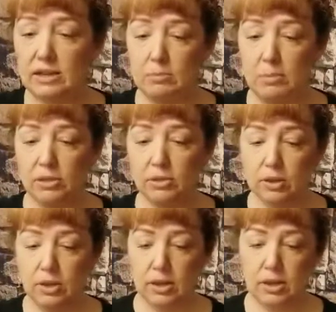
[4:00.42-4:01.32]
of the month.
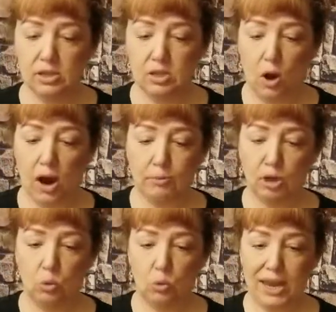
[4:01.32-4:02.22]
So I'm
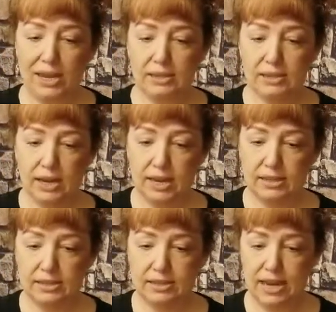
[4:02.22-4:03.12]
going to wait
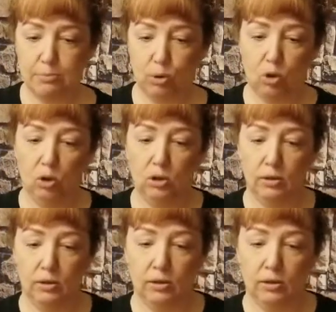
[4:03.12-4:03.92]
and staple